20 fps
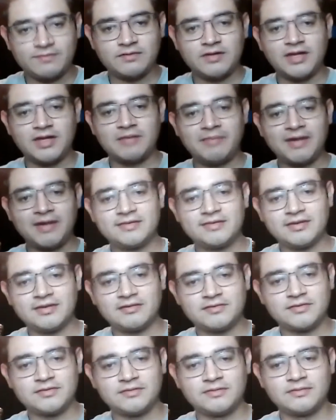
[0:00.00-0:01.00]
get
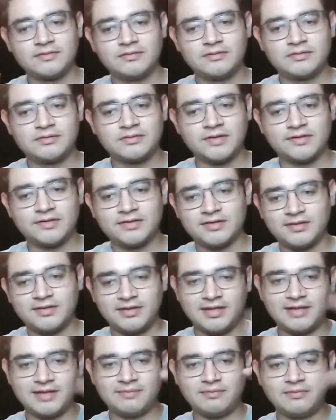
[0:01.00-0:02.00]
myself to a certain
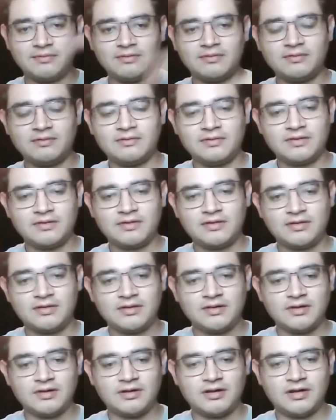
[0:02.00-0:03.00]
level
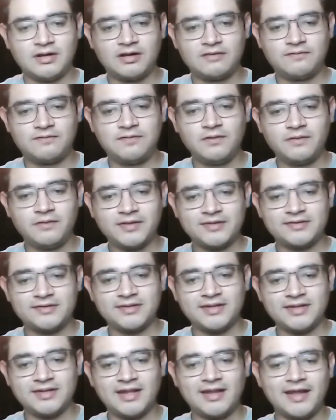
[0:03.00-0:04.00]
of
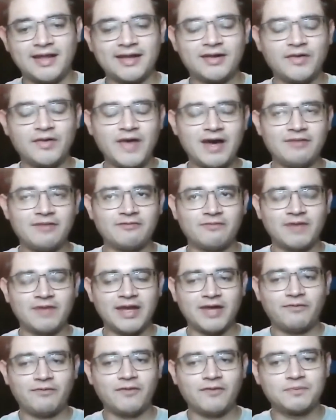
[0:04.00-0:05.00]
fluency. Like
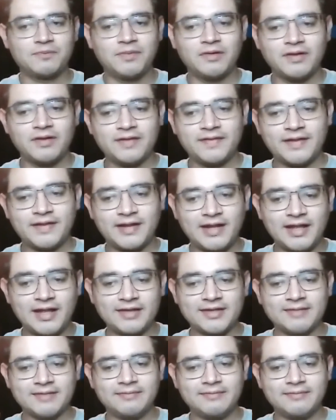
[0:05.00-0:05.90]
we spoke in the class